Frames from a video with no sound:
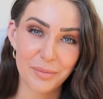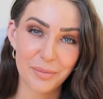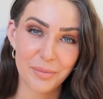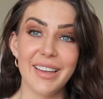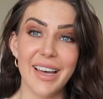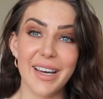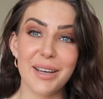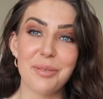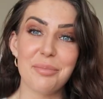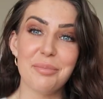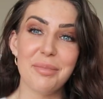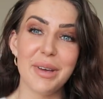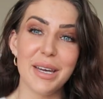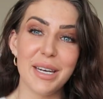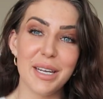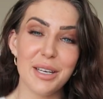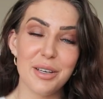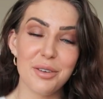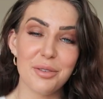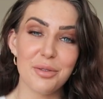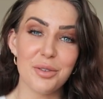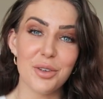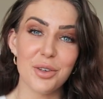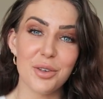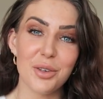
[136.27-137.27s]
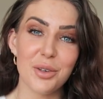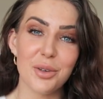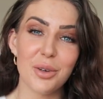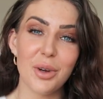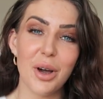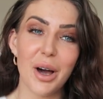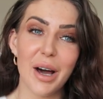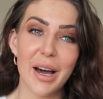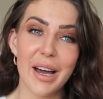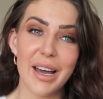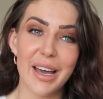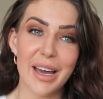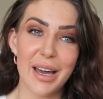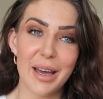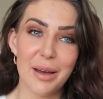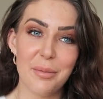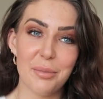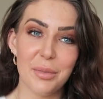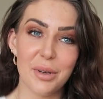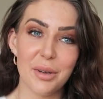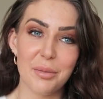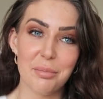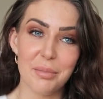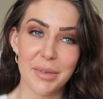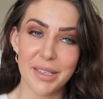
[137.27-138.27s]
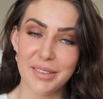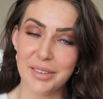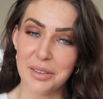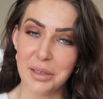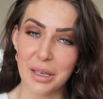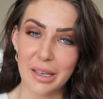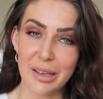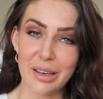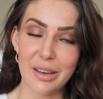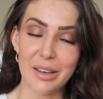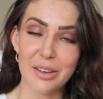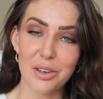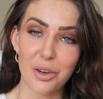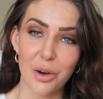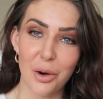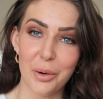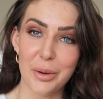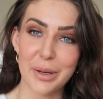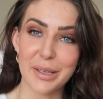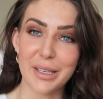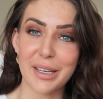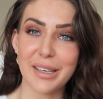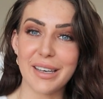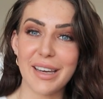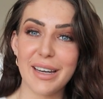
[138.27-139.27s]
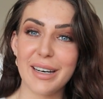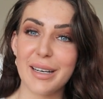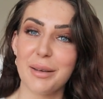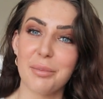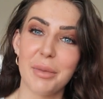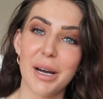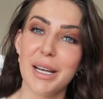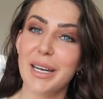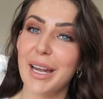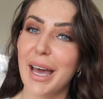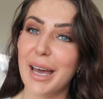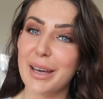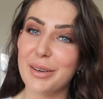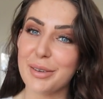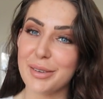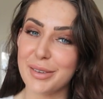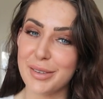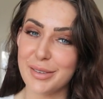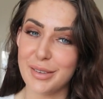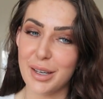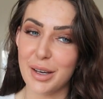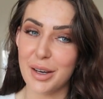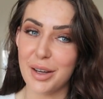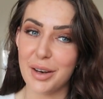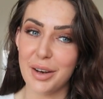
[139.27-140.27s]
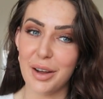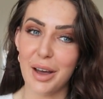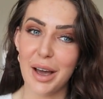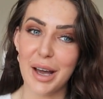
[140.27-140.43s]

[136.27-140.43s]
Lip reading: Like many of you, I am missing going and getting my nails done.